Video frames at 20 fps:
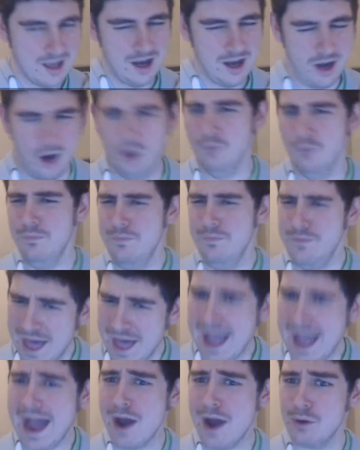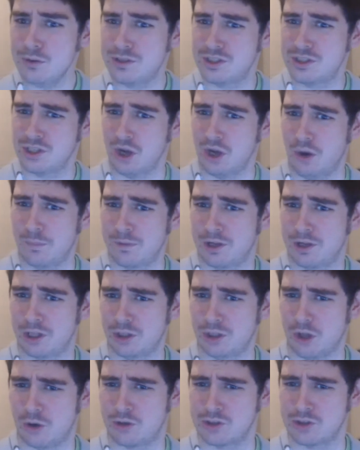Oh no! Tom
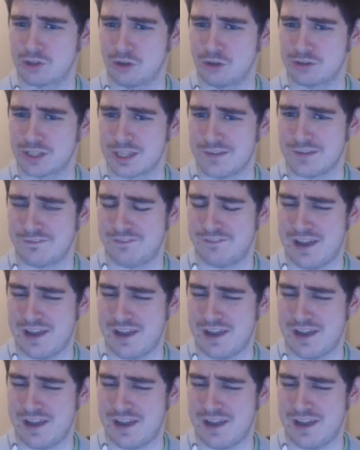clocks on to the